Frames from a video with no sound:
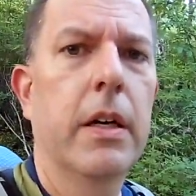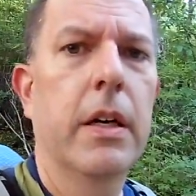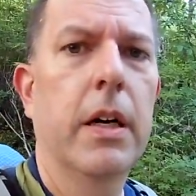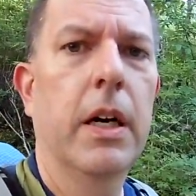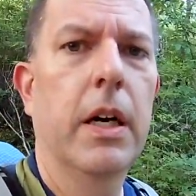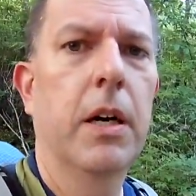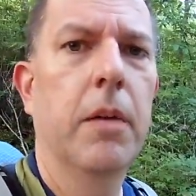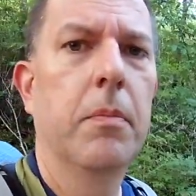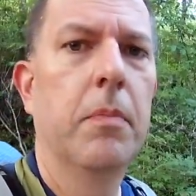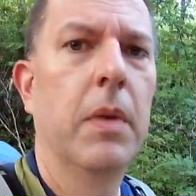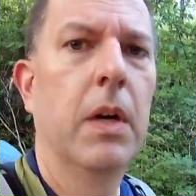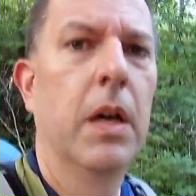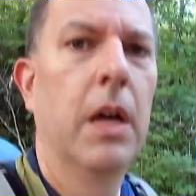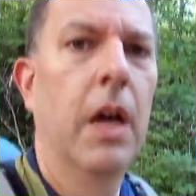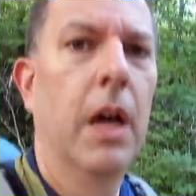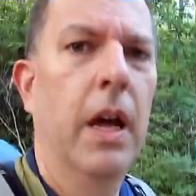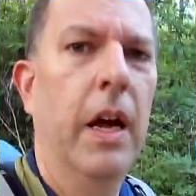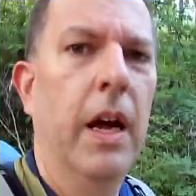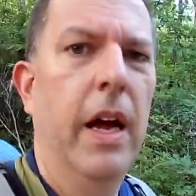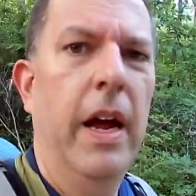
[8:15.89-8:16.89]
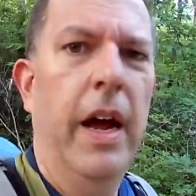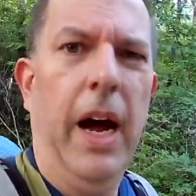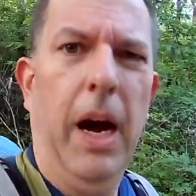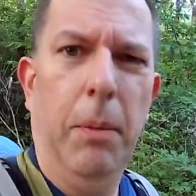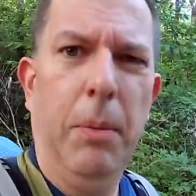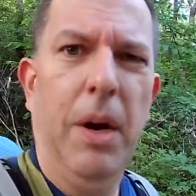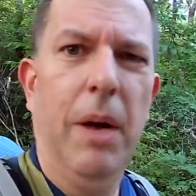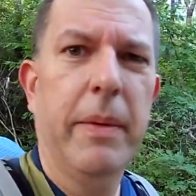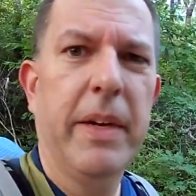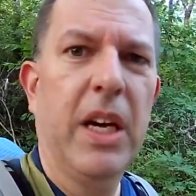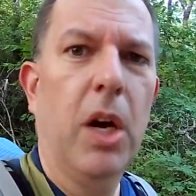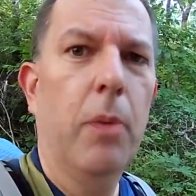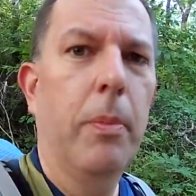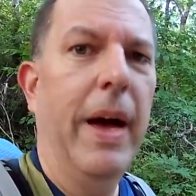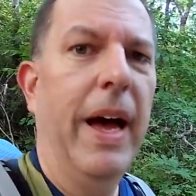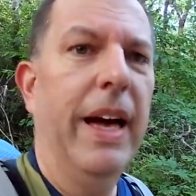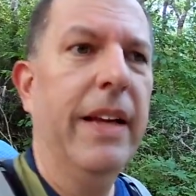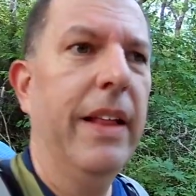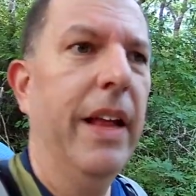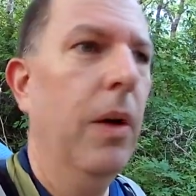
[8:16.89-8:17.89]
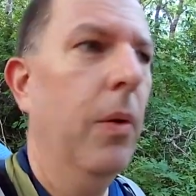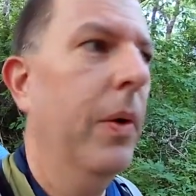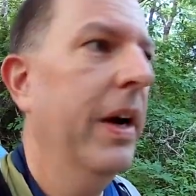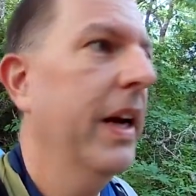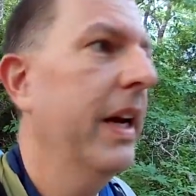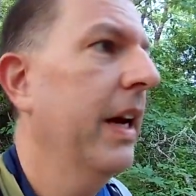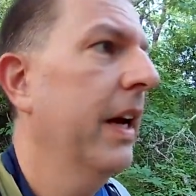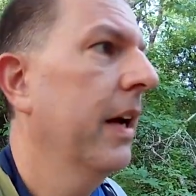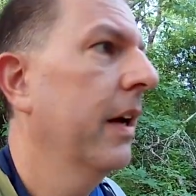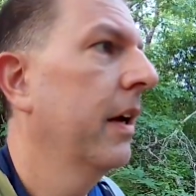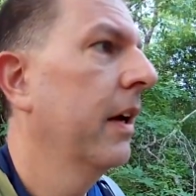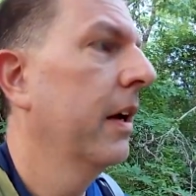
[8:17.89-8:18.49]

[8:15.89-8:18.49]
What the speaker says: I'll probably go back that way